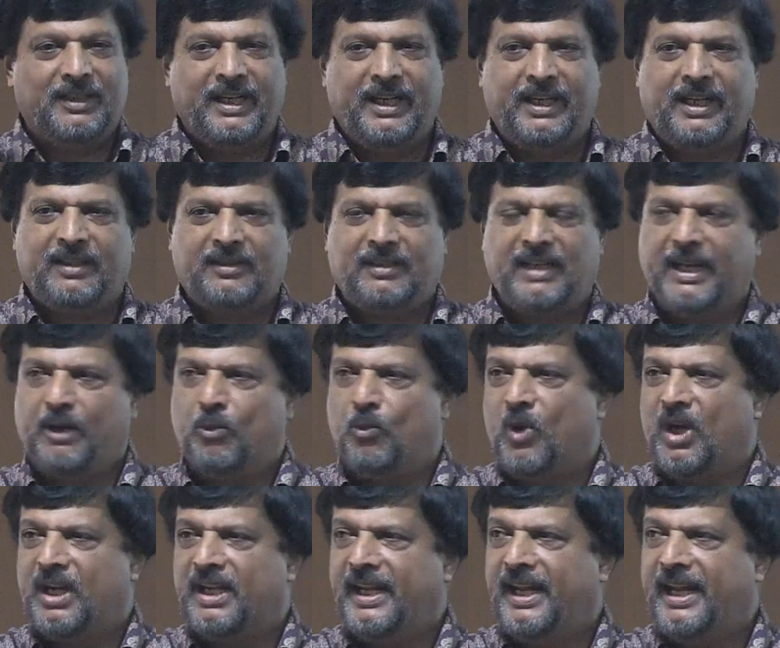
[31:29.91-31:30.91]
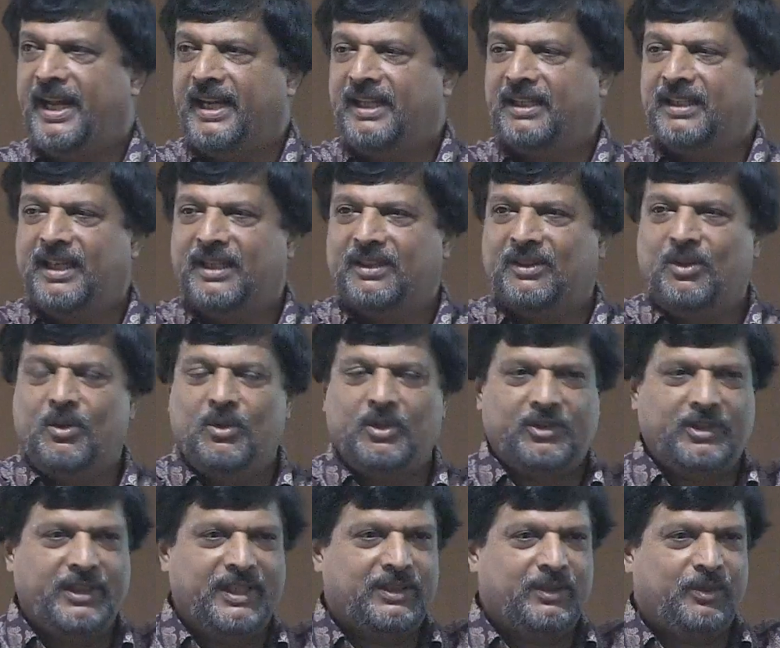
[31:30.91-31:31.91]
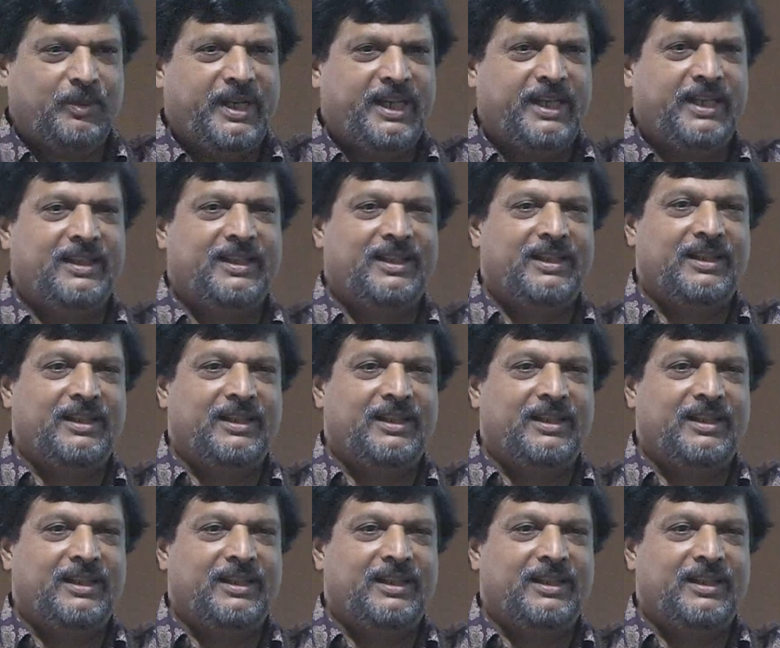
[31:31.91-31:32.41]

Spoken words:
It has like one hand that goes this way,